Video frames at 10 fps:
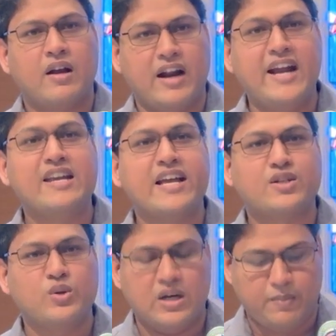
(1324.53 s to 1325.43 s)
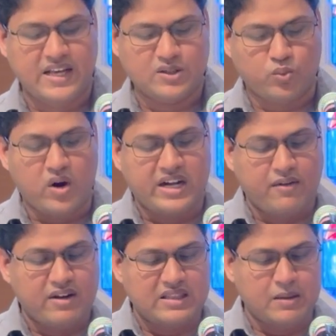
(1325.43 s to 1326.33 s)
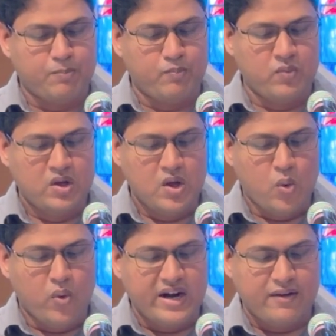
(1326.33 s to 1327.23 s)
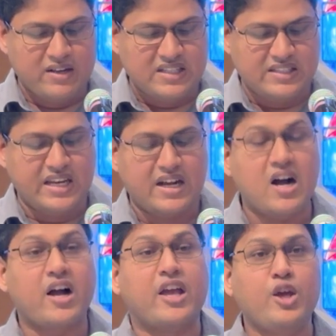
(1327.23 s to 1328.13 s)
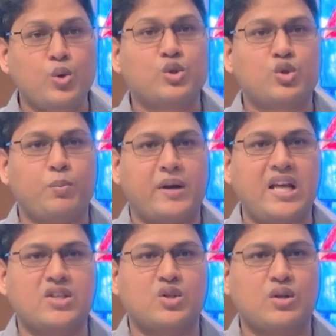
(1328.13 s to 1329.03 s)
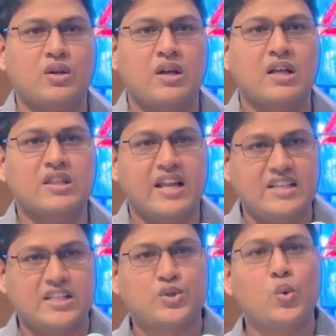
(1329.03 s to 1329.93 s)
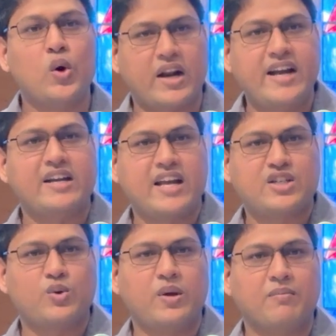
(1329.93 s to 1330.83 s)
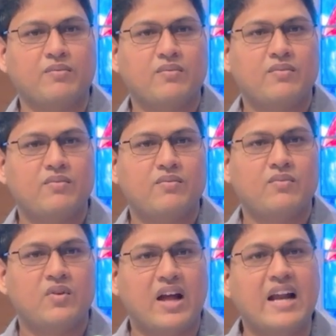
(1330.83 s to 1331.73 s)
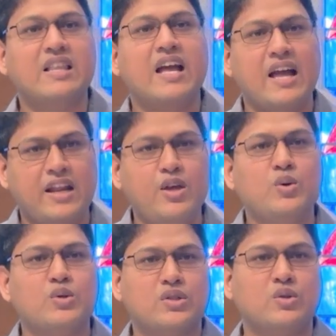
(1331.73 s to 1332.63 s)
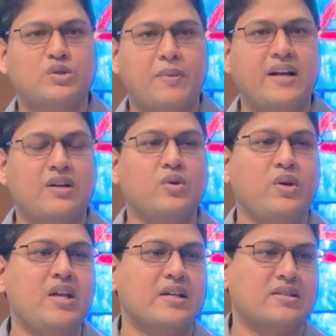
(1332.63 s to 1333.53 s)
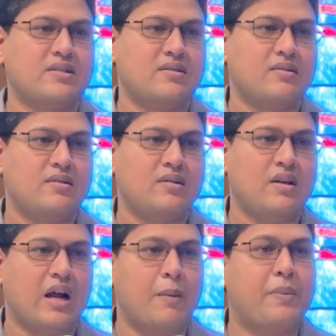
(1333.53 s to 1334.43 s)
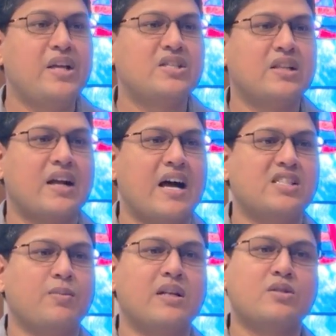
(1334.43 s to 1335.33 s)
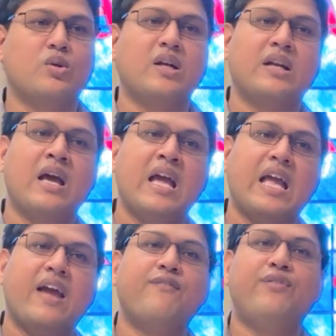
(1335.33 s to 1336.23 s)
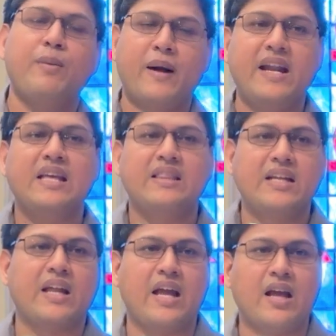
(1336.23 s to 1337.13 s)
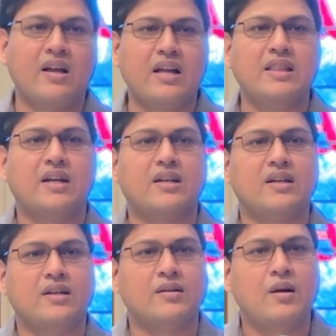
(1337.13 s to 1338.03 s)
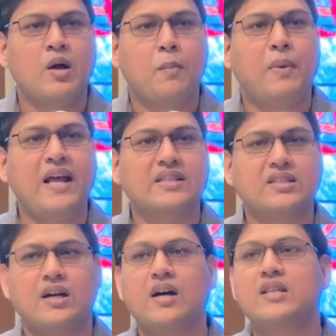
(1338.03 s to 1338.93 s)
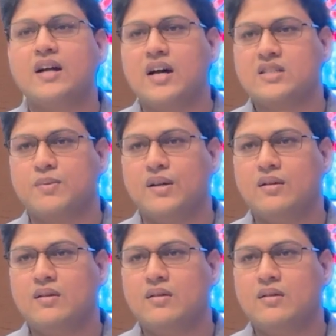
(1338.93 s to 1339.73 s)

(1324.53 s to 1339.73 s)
right next to that place. Whatever the synagogue he used to preach, there is a school right next to him. And there he used to spend 2 years and preaching the gospel, so that everybody in that place heard the gospel.